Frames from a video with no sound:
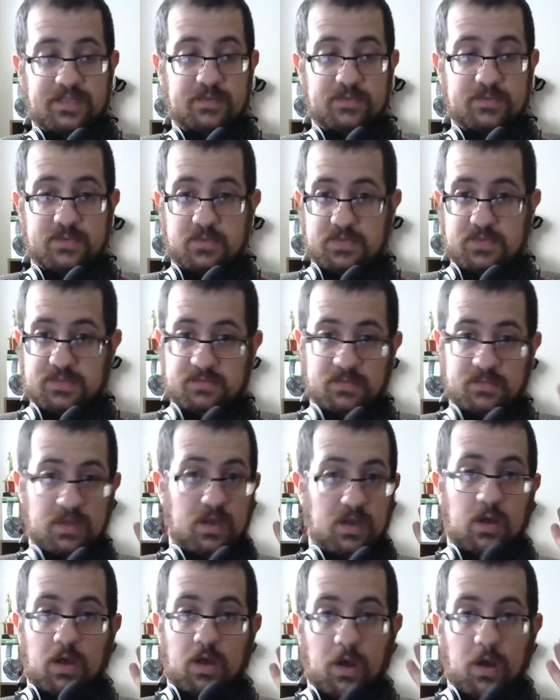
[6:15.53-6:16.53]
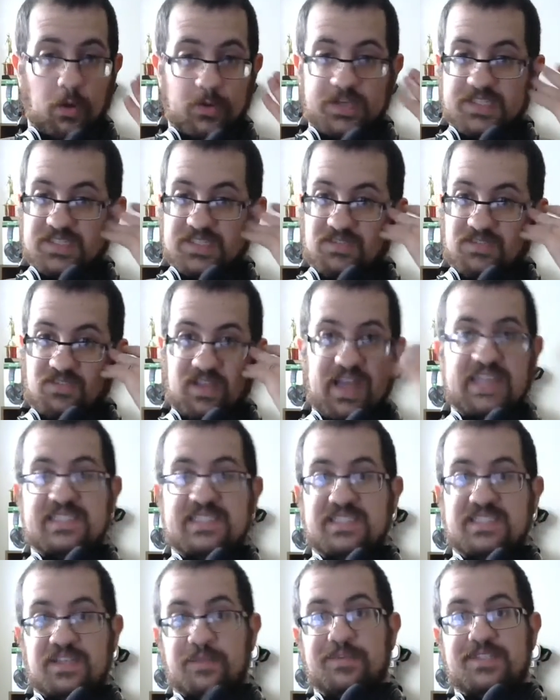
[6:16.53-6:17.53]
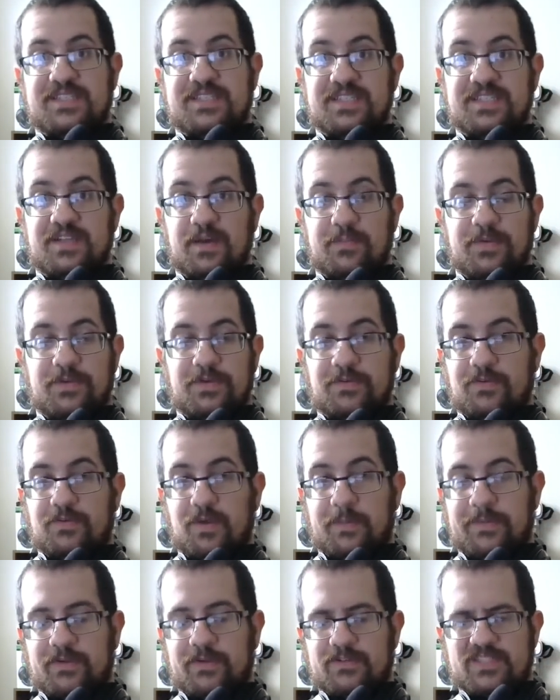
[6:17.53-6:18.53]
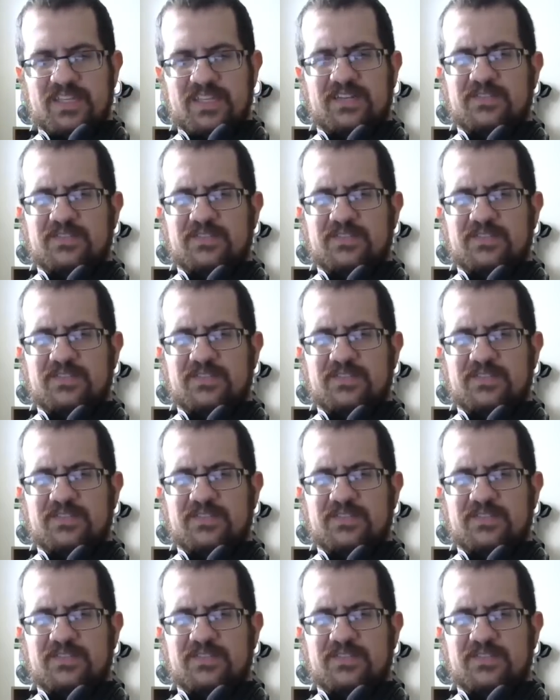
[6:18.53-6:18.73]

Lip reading: This was Hogan's last WCW appearance.